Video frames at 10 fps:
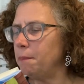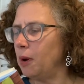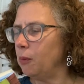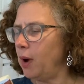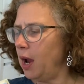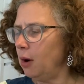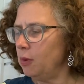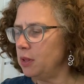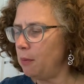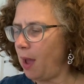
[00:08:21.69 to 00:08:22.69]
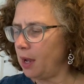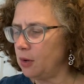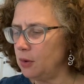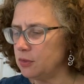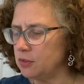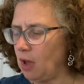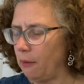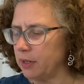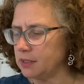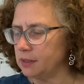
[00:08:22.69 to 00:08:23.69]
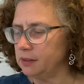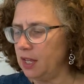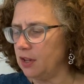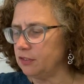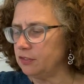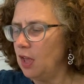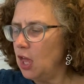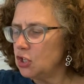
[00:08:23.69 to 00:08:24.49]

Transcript: But where were the raccoons going to live?